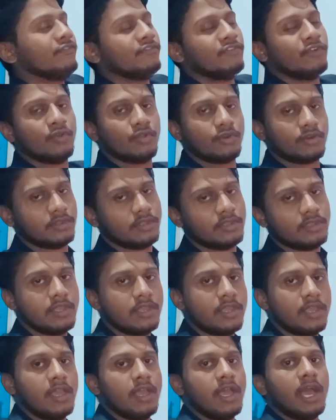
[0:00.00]
four.
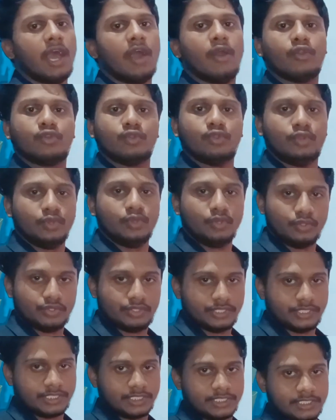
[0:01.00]
How to do
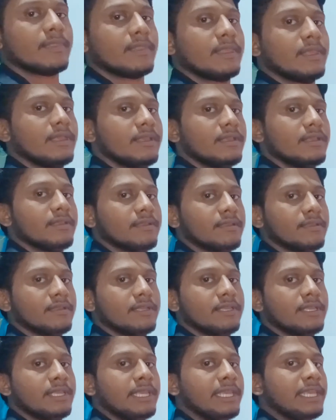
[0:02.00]
this?
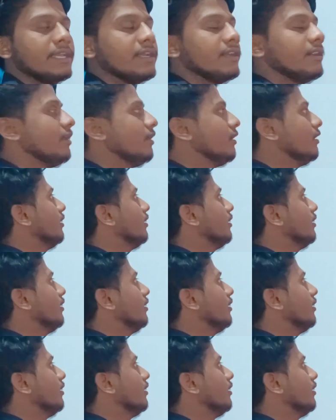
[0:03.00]
Here